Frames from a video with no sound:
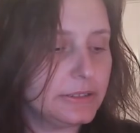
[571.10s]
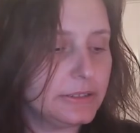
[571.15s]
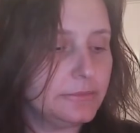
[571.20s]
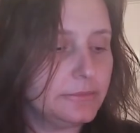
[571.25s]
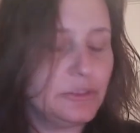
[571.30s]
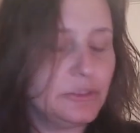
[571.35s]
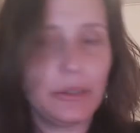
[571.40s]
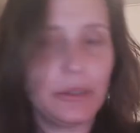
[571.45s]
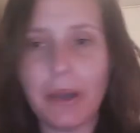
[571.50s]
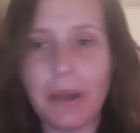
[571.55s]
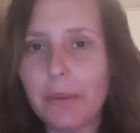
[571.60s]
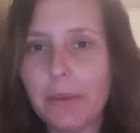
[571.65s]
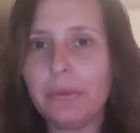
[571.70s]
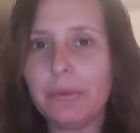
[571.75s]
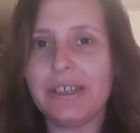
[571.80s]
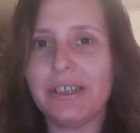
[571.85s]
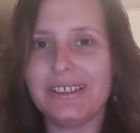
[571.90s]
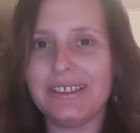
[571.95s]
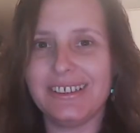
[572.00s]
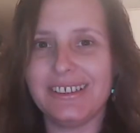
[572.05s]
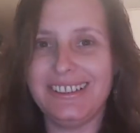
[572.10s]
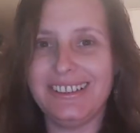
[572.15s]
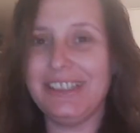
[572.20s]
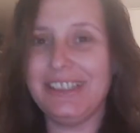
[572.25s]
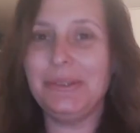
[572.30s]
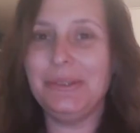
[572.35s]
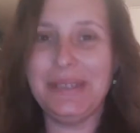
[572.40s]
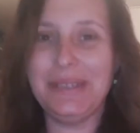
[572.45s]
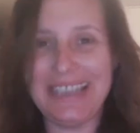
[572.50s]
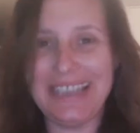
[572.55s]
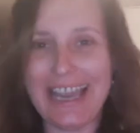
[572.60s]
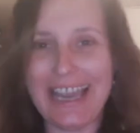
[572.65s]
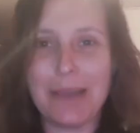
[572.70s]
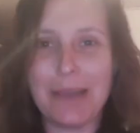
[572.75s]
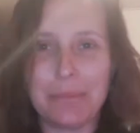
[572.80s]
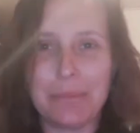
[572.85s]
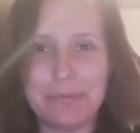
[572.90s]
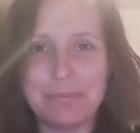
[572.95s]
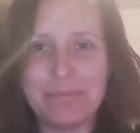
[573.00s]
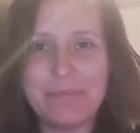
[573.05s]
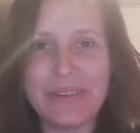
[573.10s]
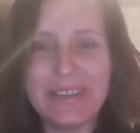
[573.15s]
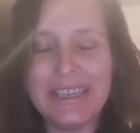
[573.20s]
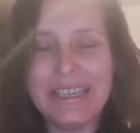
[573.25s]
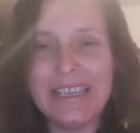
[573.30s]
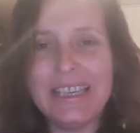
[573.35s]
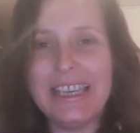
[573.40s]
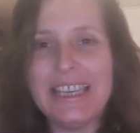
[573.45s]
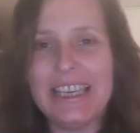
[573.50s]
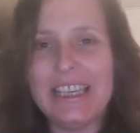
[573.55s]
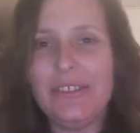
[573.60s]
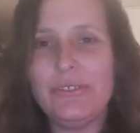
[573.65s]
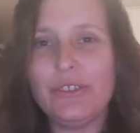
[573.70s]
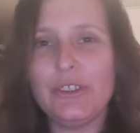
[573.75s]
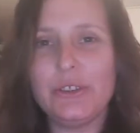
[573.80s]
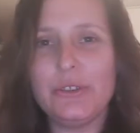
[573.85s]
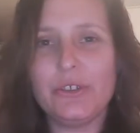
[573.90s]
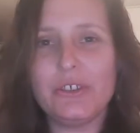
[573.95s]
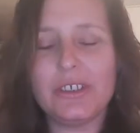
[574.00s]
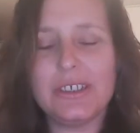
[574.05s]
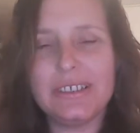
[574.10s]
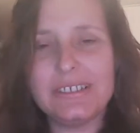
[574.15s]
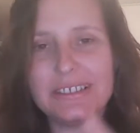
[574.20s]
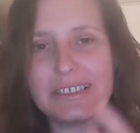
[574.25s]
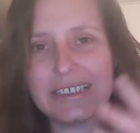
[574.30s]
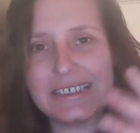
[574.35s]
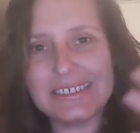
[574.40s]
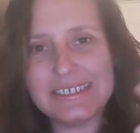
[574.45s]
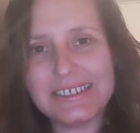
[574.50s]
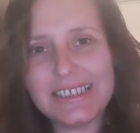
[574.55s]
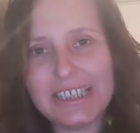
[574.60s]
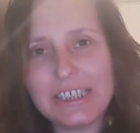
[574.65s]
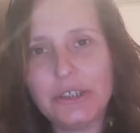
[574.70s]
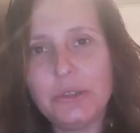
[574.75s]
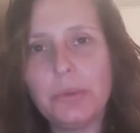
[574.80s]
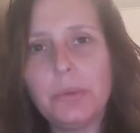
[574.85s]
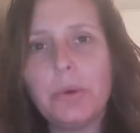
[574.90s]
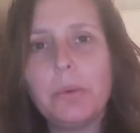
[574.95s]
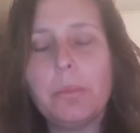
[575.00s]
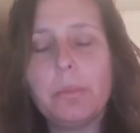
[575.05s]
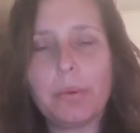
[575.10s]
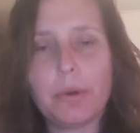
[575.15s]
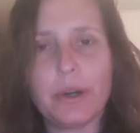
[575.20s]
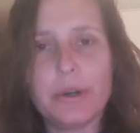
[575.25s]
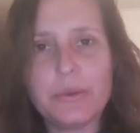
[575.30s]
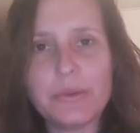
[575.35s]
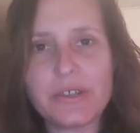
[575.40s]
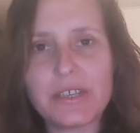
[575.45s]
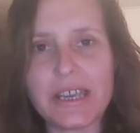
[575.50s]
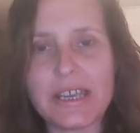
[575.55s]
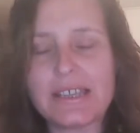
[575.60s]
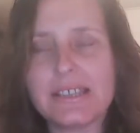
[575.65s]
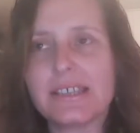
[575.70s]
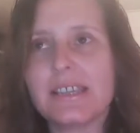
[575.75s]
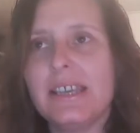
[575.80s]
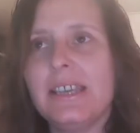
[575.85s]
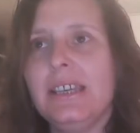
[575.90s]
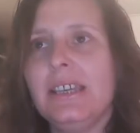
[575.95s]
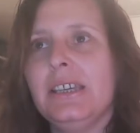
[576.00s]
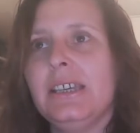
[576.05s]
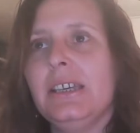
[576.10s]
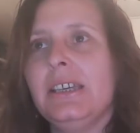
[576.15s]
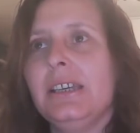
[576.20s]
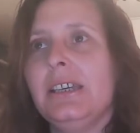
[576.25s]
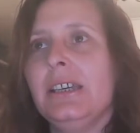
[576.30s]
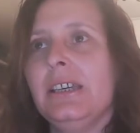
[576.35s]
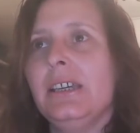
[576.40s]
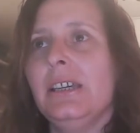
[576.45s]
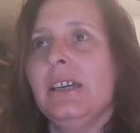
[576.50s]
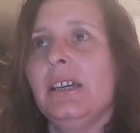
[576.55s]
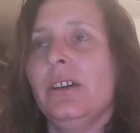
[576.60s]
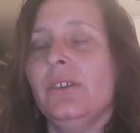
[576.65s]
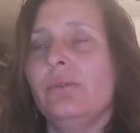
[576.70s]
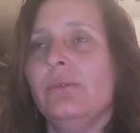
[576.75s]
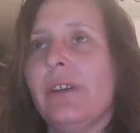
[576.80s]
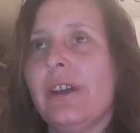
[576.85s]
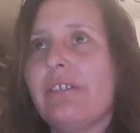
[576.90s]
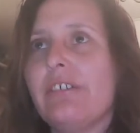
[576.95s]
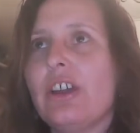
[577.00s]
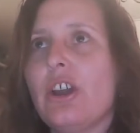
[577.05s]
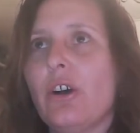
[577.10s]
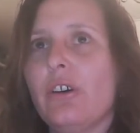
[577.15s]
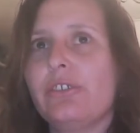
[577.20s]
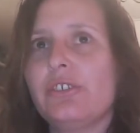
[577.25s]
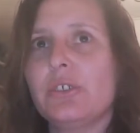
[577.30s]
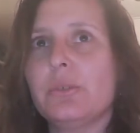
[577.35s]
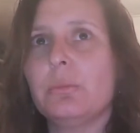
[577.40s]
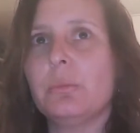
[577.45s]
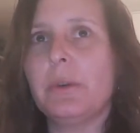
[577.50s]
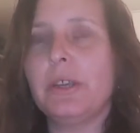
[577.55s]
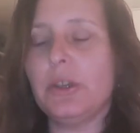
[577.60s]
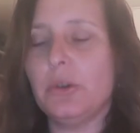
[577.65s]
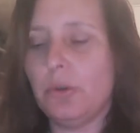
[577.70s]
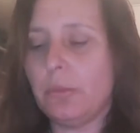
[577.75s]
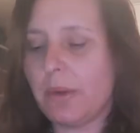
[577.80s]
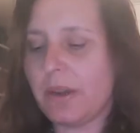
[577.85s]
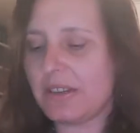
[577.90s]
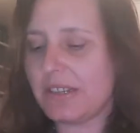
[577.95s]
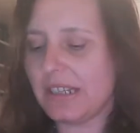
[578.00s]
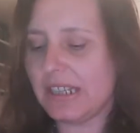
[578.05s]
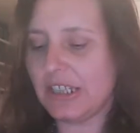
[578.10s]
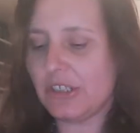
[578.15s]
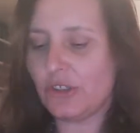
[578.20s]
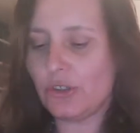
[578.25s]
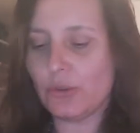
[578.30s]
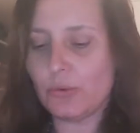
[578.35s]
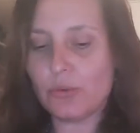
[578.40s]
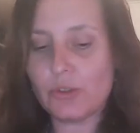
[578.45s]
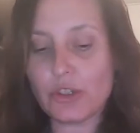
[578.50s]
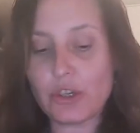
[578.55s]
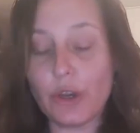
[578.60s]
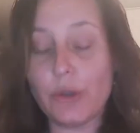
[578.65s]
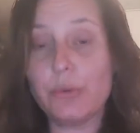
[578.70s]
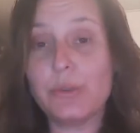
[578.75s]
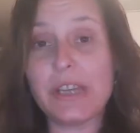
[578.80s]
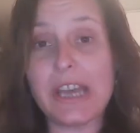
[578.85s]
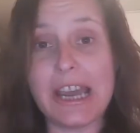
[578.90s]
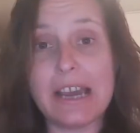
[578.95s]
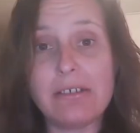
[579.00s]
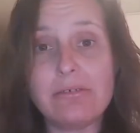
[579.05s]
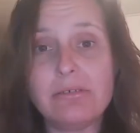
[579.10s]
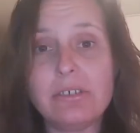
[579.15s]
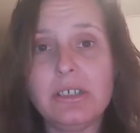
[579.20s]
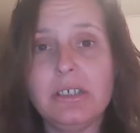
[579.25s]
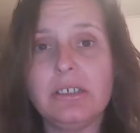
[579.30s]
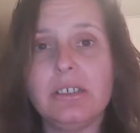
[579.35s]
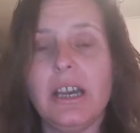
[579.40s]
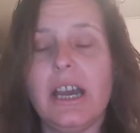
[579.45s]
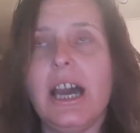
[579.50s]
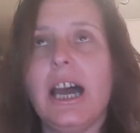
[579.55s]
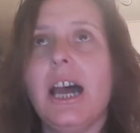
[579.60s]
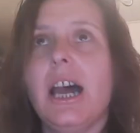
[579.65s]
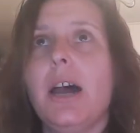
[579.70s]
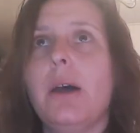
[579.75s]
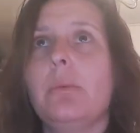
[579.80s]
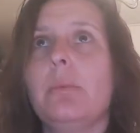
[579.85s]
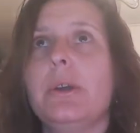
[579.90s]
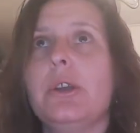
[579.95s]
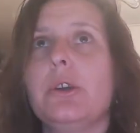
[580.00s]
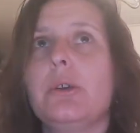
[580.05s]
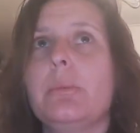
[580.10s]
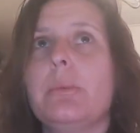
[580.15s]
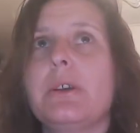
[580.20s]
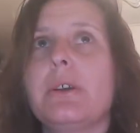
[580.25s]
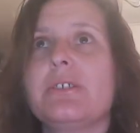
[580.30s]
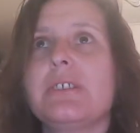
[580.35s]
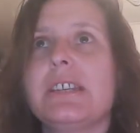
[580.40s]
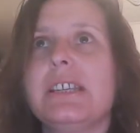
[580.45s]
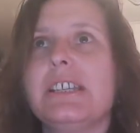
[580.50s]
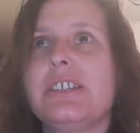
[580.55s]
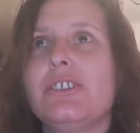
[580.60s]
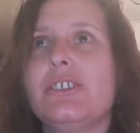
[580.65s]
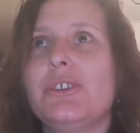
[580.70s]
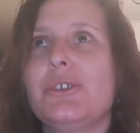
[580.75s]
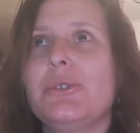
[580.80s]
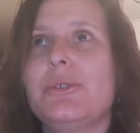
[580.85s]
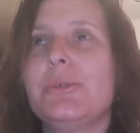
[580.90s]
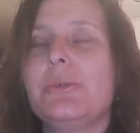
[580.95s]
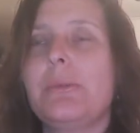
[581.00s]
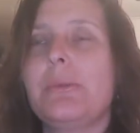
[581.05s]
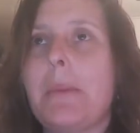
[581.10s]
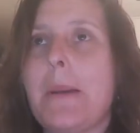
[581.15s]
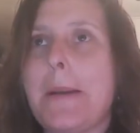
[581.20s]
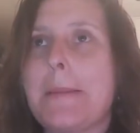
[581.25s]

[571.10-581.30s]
So, upgrades continually happen. Evolution is a continual process very often we almost need to slow down. Uh, we almost need to